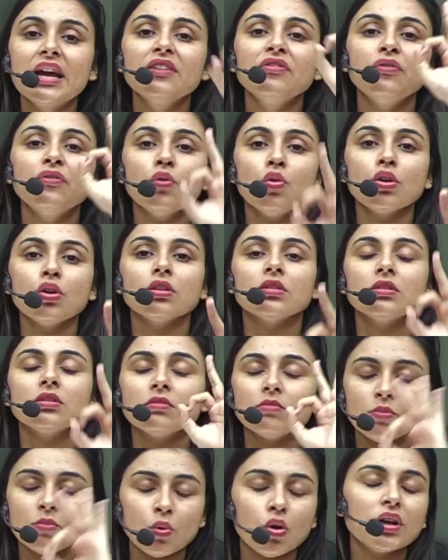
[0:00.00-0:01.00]
four,
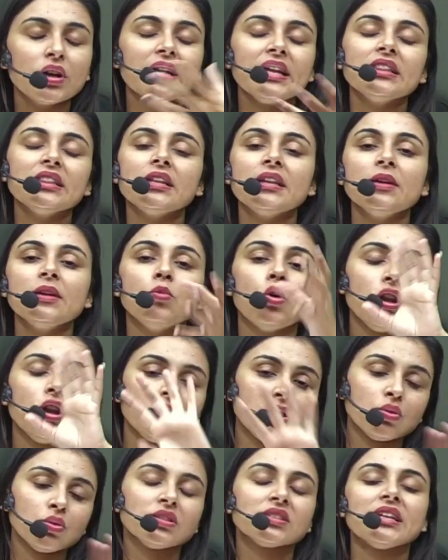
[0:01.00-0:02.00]
more than three
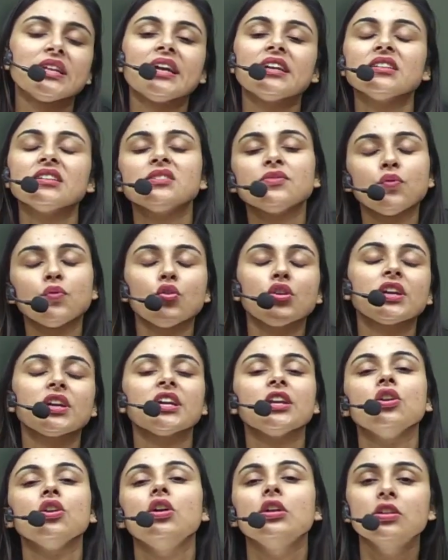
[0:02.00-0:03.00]
molecules, that is four,
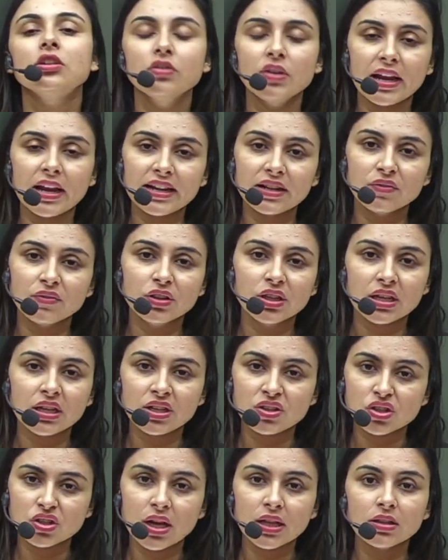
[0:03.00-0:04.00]
cannot collide with
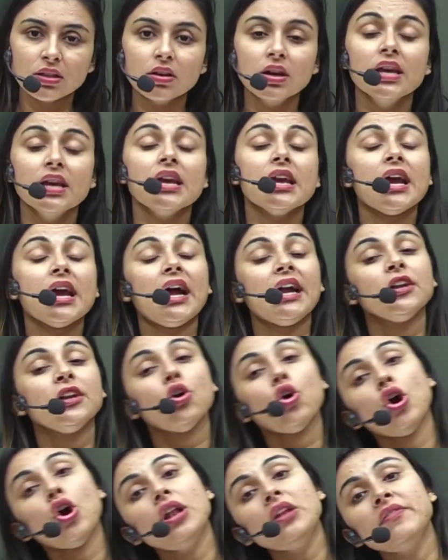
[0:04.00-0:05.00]
each other. And
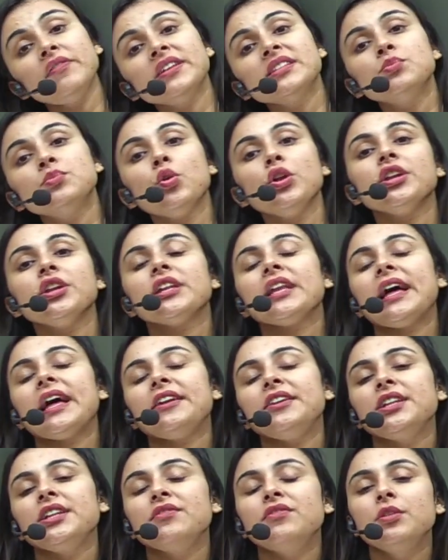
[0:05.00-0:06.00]
always
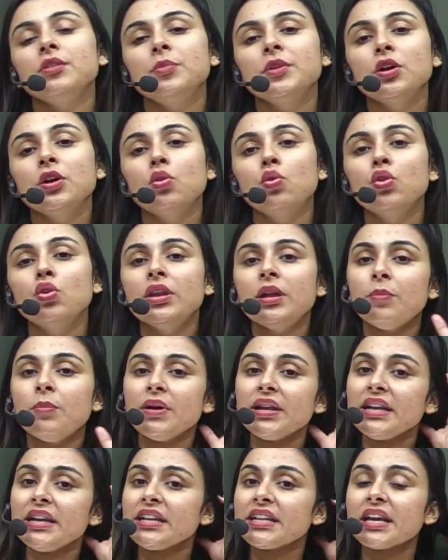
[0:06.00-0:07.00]
molecularity will be a whole number.
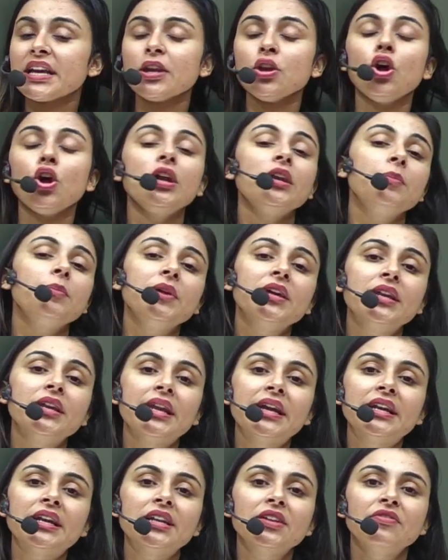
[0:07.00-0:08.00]
It cannot be a
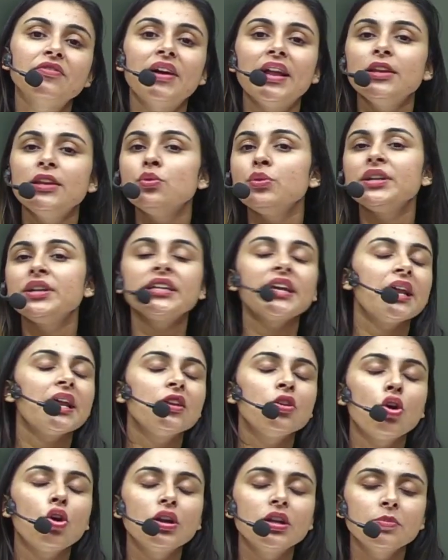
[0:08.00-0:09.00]
negative value. It
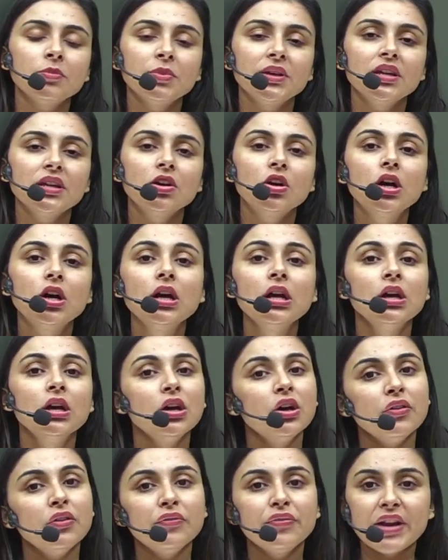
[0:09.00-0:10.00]
cannot be a
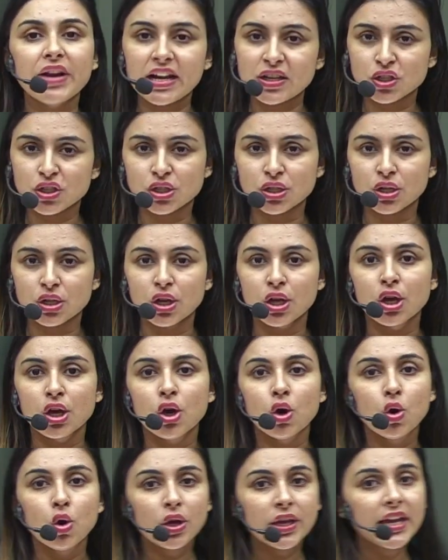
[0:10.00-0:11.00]
fraction,
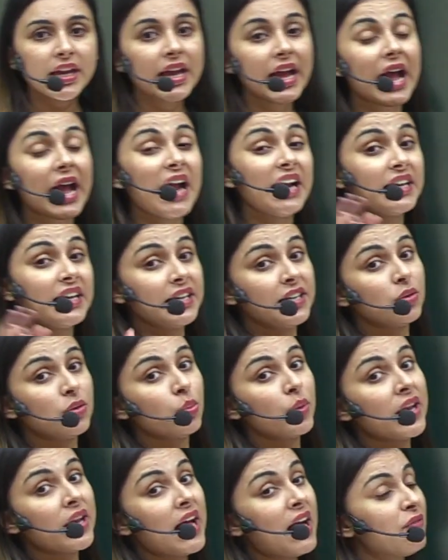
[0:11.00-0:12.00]
okay. And it
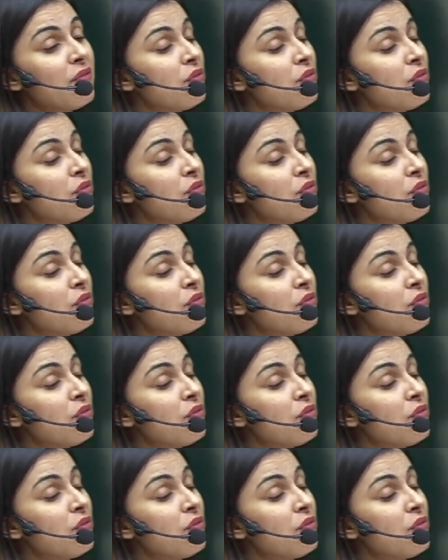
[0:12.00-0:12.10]
will have a